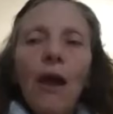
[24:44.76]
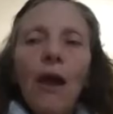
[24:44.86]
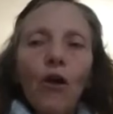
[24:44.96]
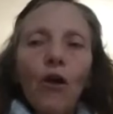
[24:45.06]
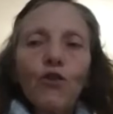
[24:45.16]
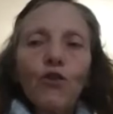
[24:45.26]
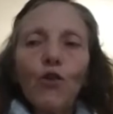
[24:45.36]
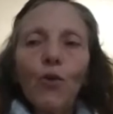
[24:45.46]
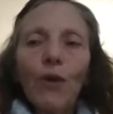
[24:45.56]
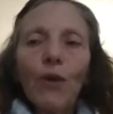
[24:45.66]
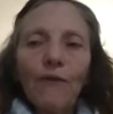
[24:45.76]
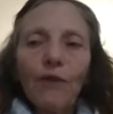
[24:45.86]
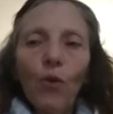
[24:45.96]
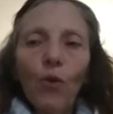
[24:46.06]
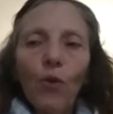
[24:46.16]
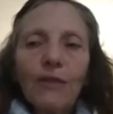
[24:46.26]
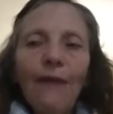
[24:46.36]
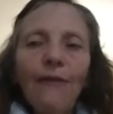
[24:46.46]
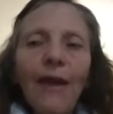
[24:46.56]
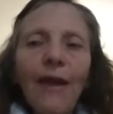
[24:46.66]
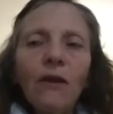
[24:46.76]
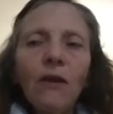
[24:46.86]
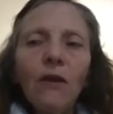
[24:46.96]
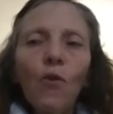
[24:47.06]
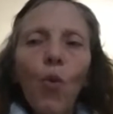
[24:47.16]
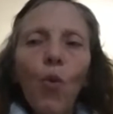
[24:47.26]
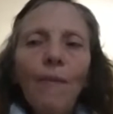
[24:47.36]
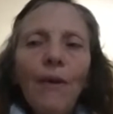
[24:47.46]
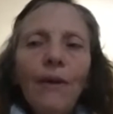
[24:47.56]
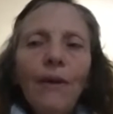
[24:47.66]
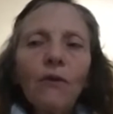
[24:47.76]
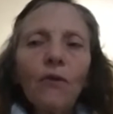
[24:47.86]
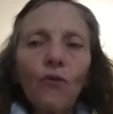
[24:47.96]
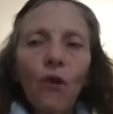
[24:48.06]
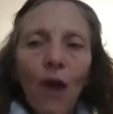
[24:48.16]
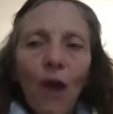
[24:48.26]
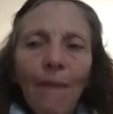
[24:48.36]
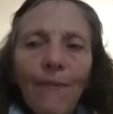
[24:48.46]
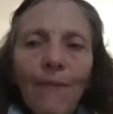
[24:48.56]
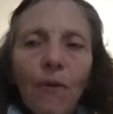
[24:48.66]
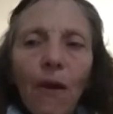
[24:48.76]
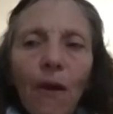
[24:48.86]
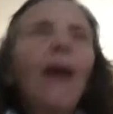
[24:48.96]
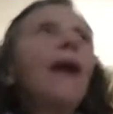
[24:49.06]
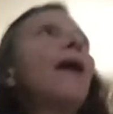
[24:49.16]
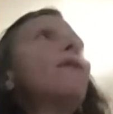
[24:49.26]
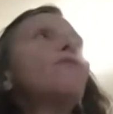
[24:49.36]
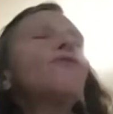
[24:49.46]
go to the loo whenever you want. And then women grow up, and